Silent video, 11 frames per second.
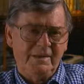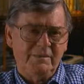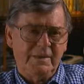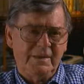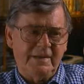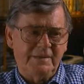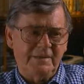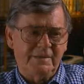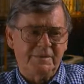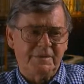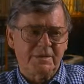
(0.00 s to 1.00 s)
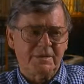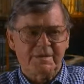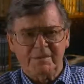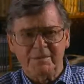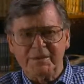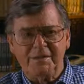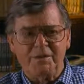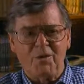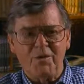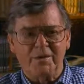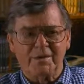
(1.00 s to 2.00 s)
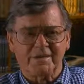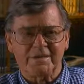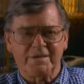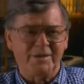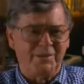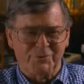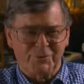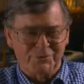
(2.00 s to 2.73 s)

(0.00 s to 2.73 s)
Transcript: But I, I would still like to be called a Today Show